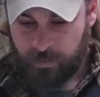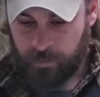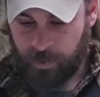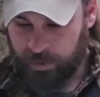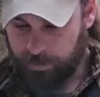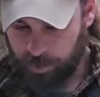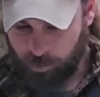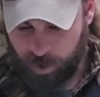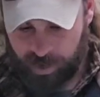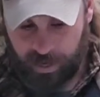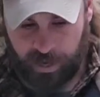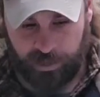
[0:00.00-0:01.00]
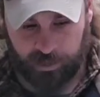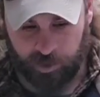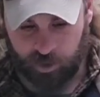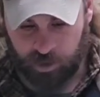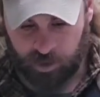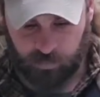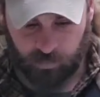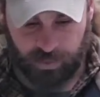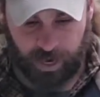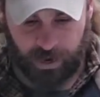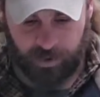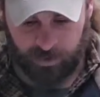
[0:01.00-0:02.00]
But it's been great. I actually just
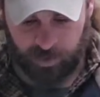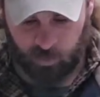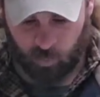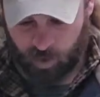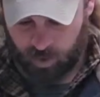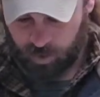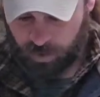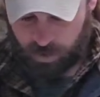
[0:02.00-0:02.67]
retired this one